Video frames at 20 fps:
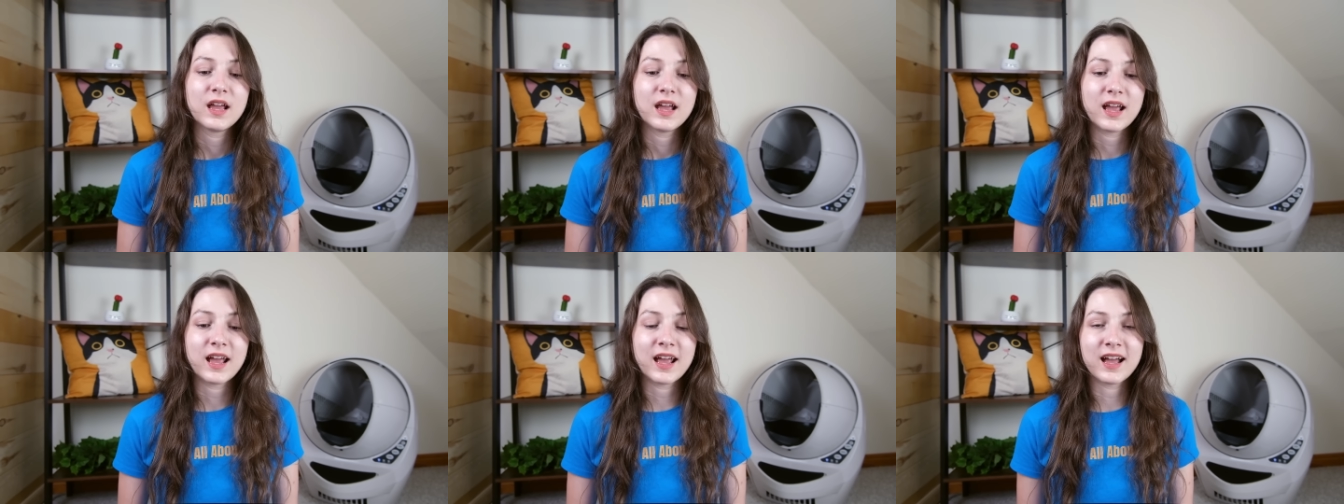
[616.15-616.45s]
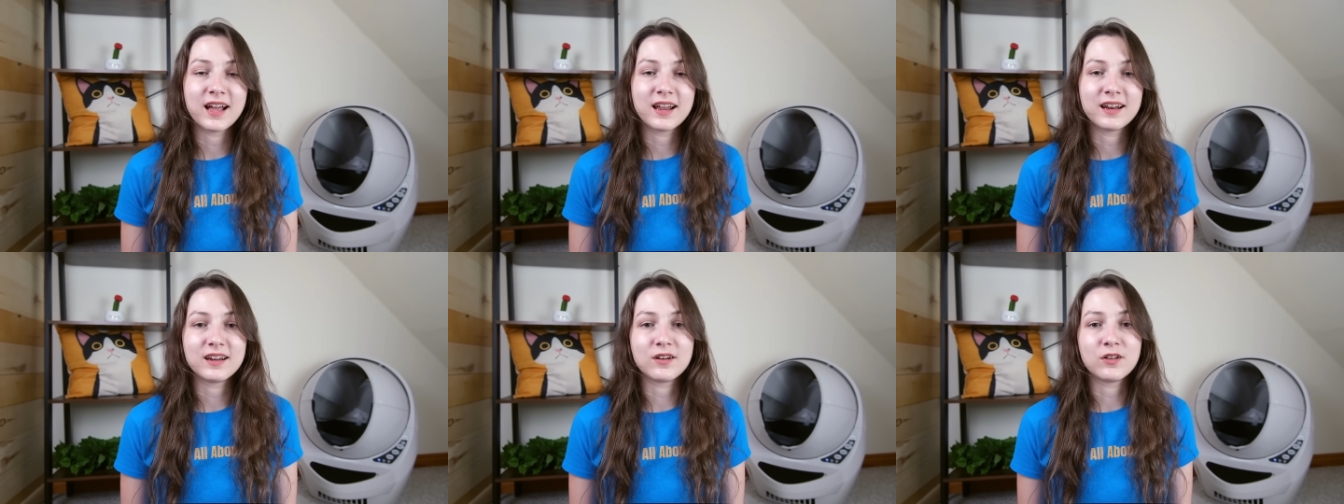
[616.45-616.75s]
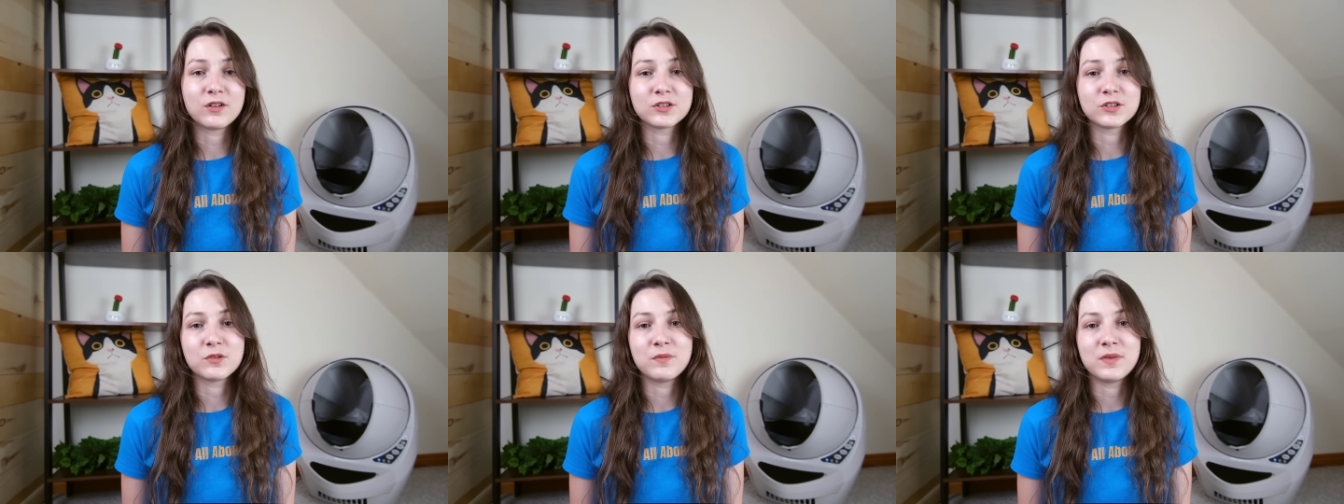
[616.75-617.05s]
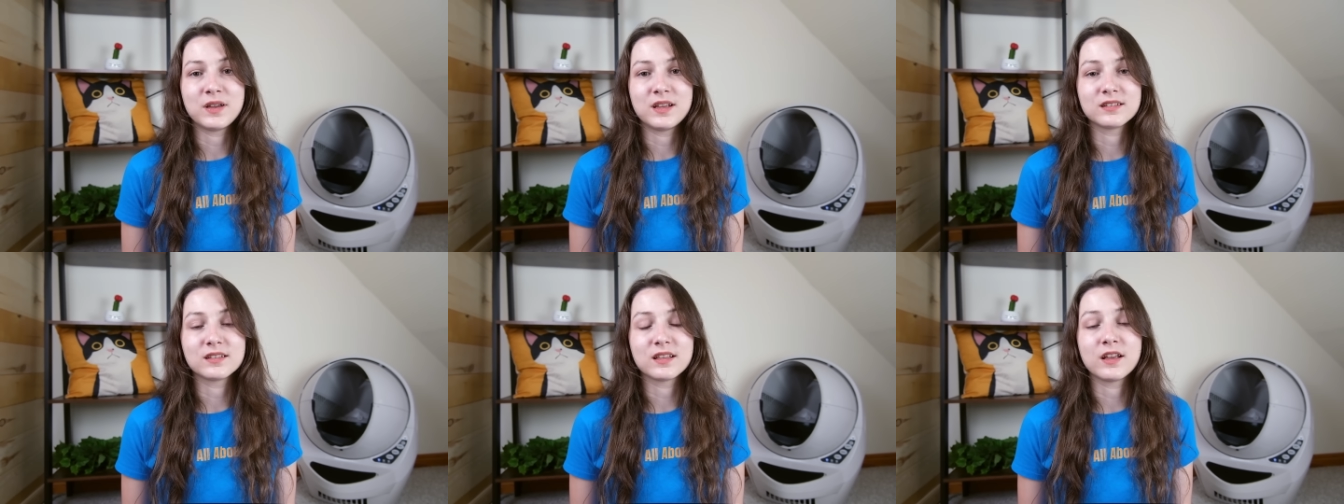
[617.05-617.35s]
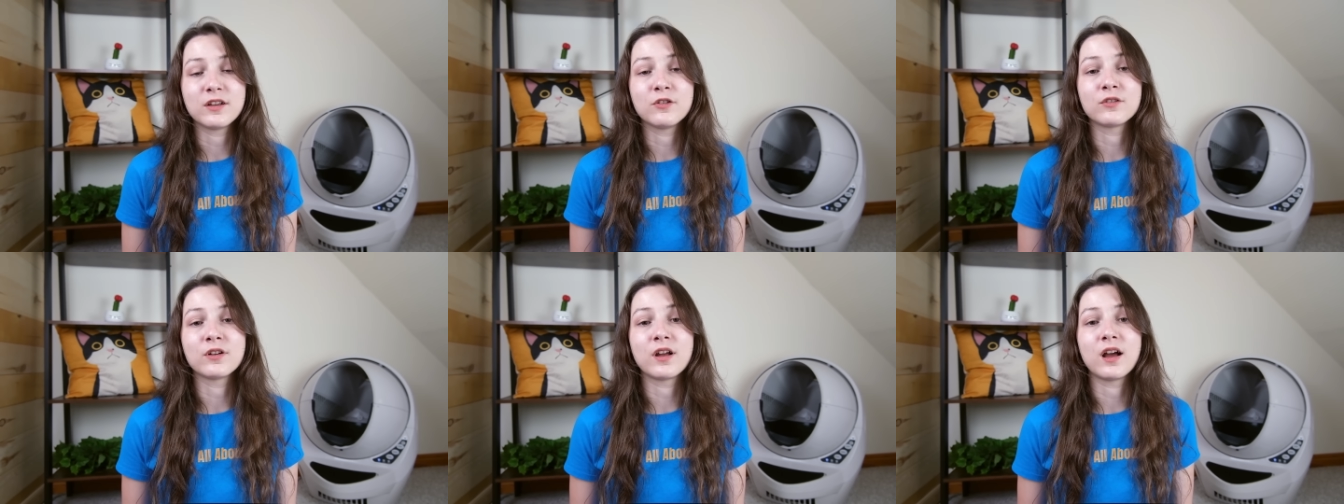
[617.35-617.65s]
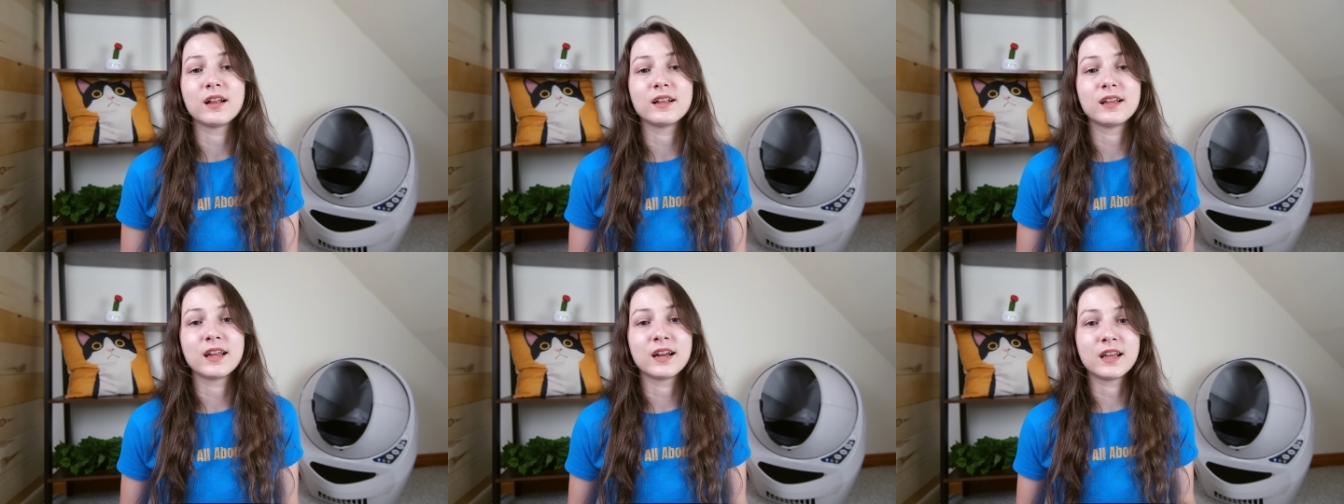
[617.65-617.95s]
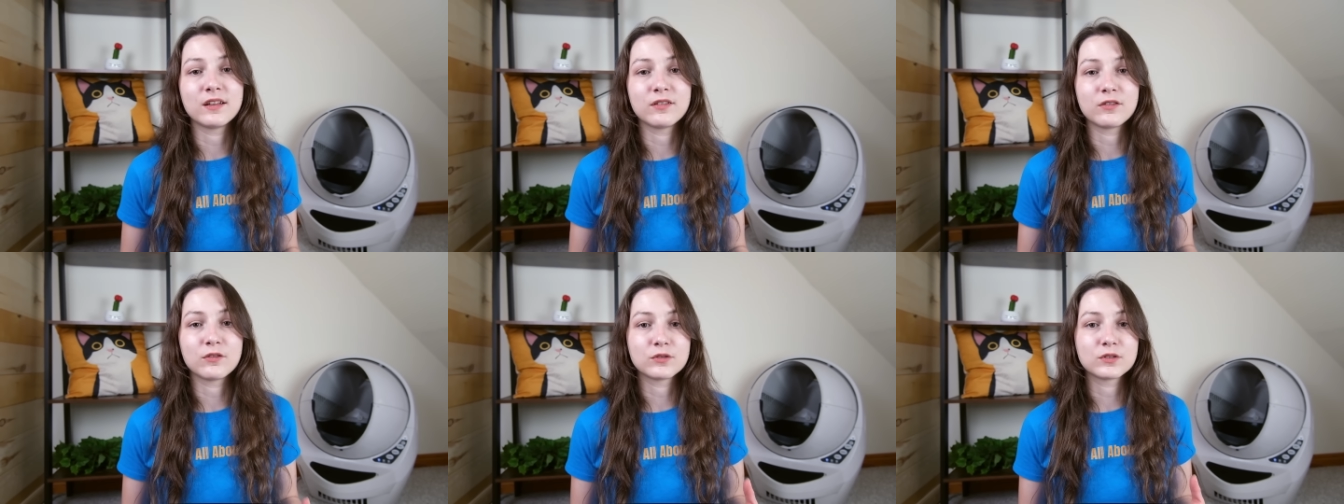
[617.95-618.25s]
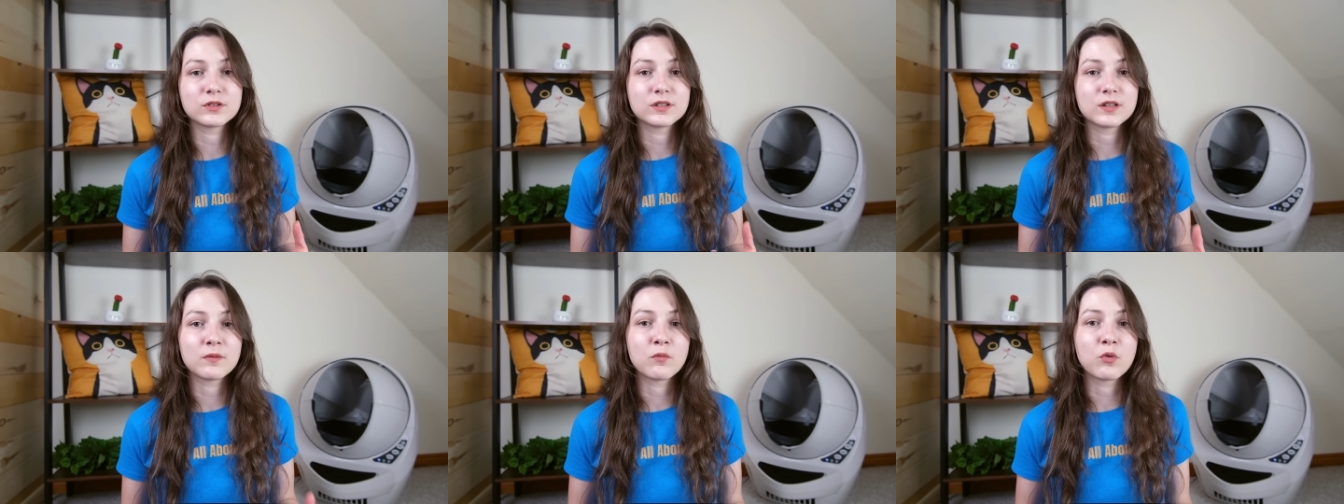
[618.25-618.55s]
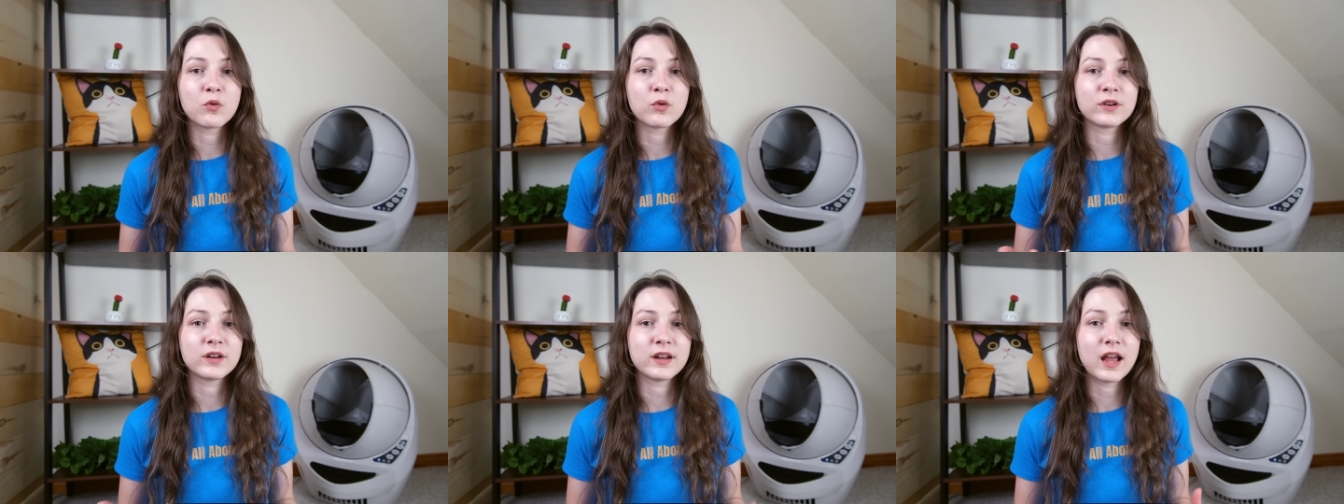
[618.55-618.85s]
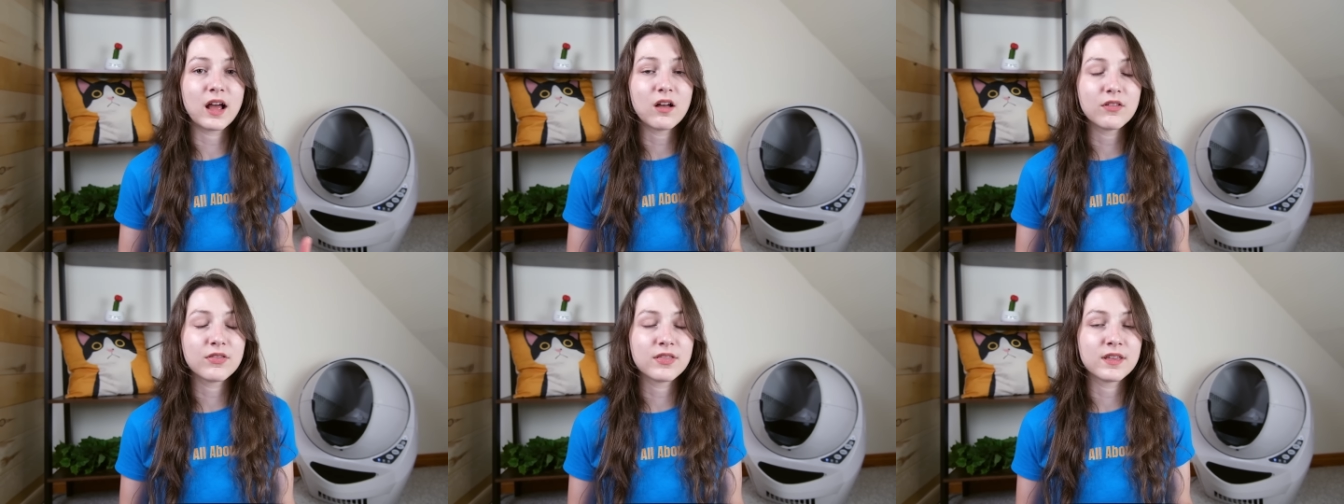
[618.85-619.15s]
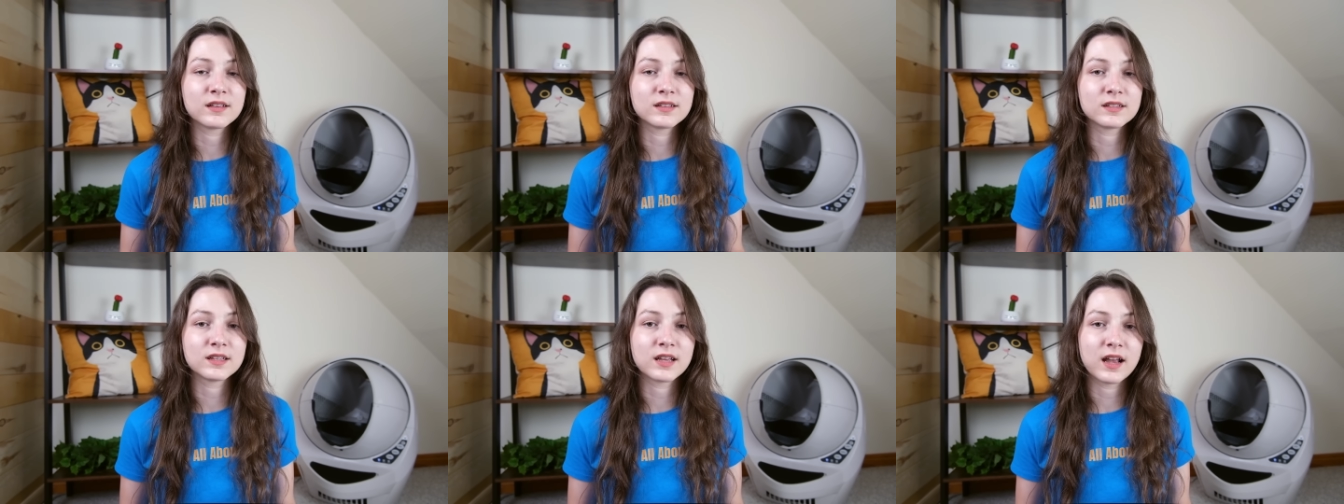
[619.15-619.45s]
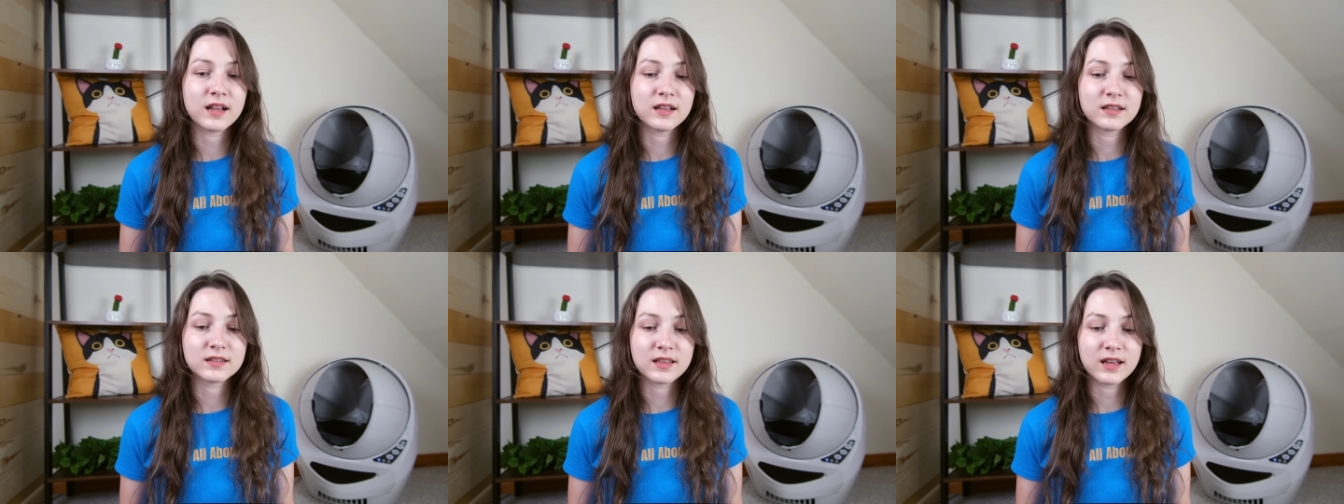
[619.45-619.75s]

And it also means that you're not getting those important health insights